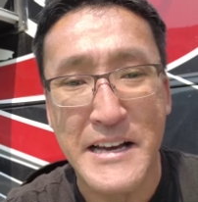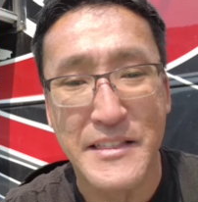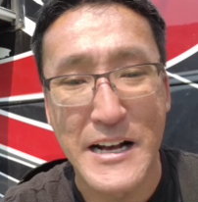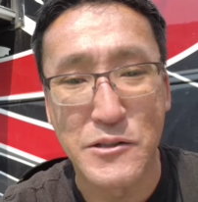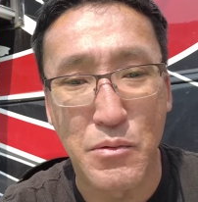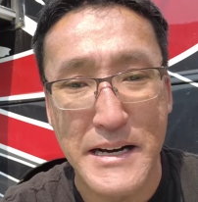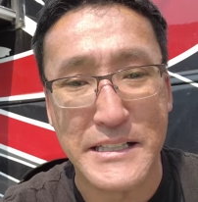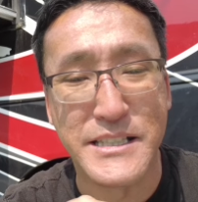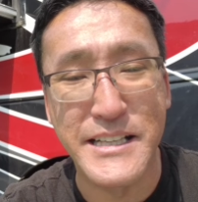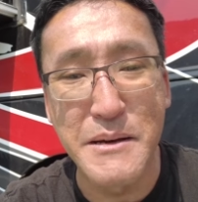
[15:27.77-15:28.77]
That's why
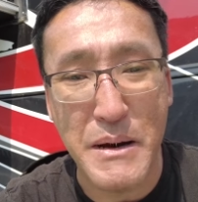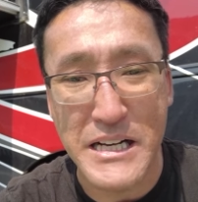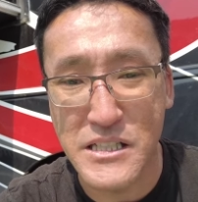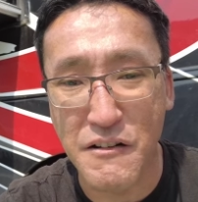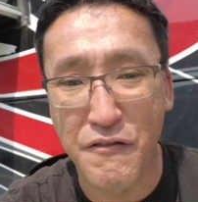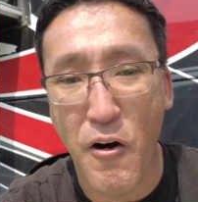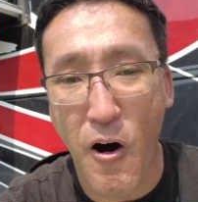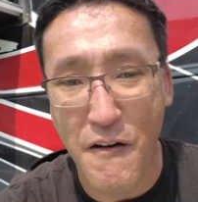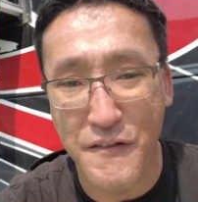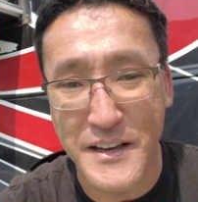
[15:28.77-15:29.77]
it's the best for
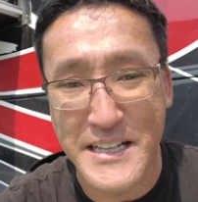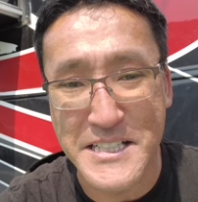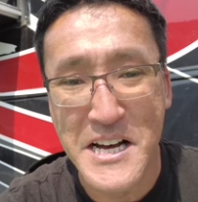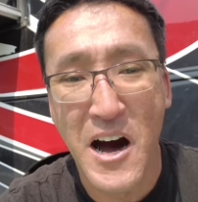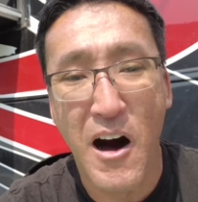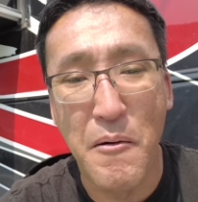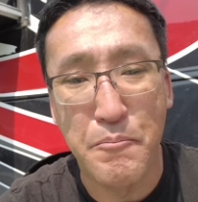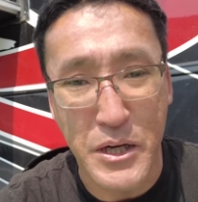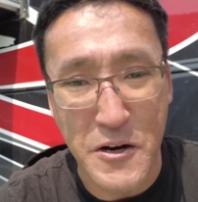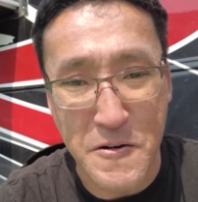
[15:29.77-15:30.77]
RVs,
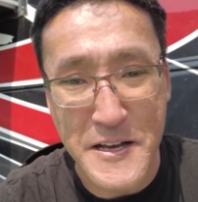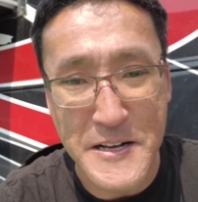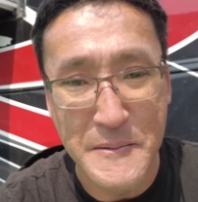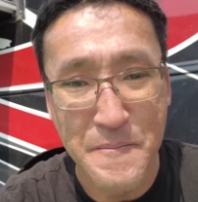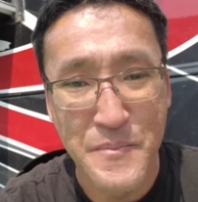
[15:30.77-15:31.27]
period.